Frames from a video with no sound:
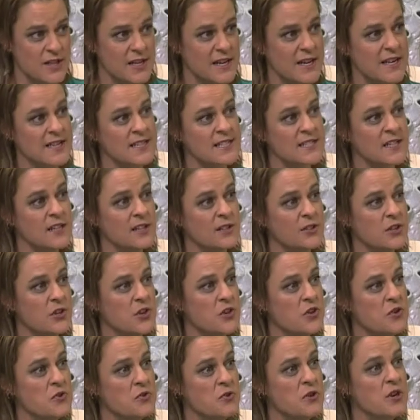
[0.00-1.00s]
The less salt
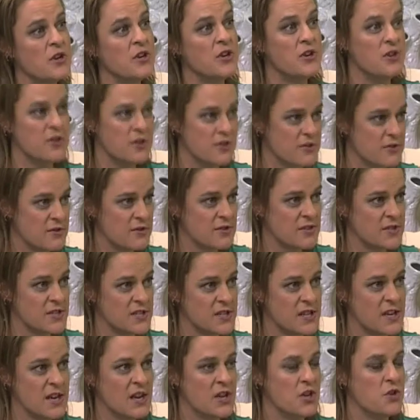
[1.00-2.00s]
you use,